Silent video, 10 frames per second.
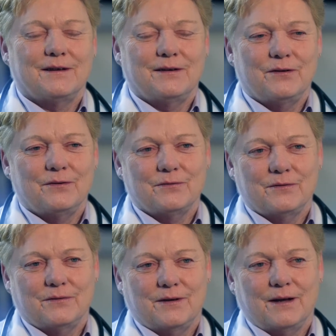
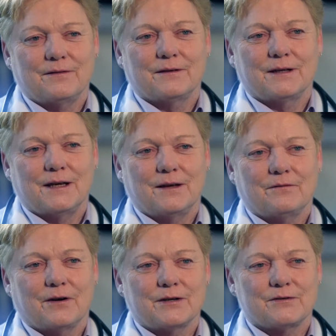do definitely get
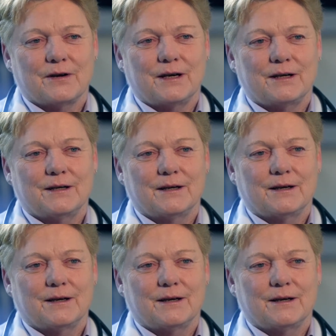frustrated.